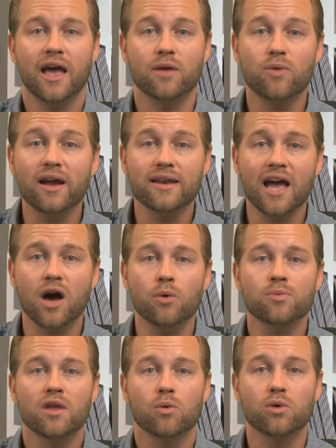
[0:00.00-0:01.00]
And right
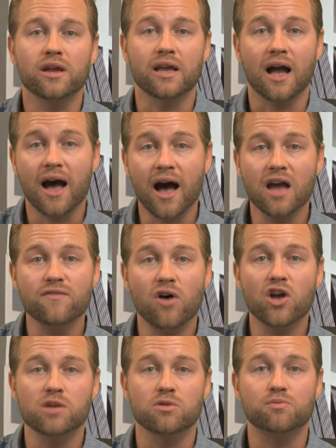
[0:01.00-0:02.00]
now, we're getting a high
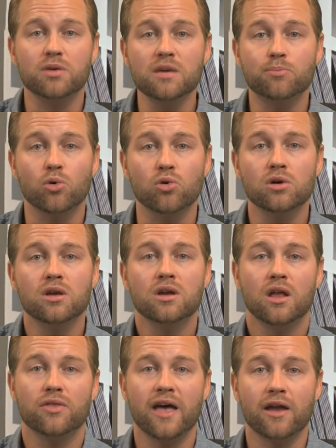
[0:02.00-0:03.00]
volume of people
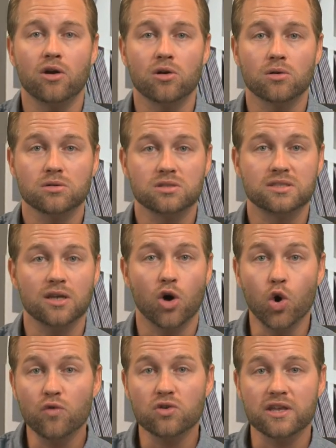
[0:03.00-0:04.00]
that are
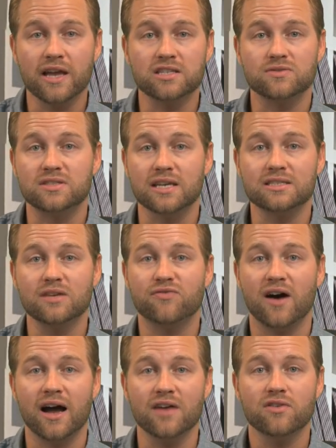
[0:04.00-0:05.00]
over the age of
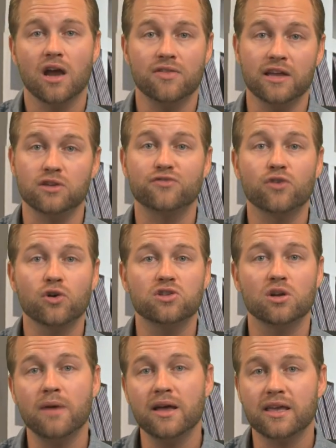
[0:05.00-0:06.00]
sixty-five and they deferred
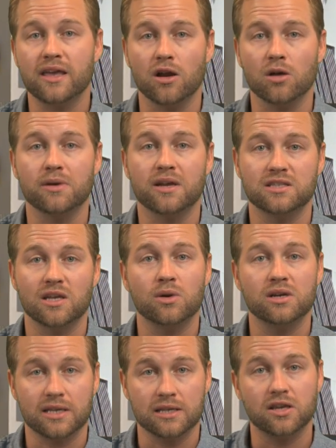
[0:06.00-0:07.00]
their Medicare because they
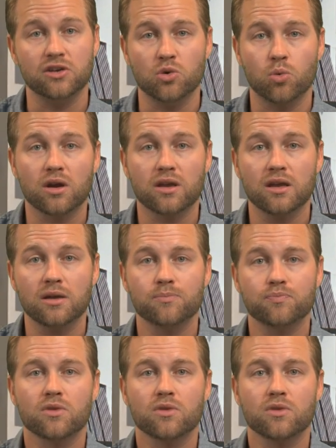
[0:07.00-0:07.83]
wanted to continue working.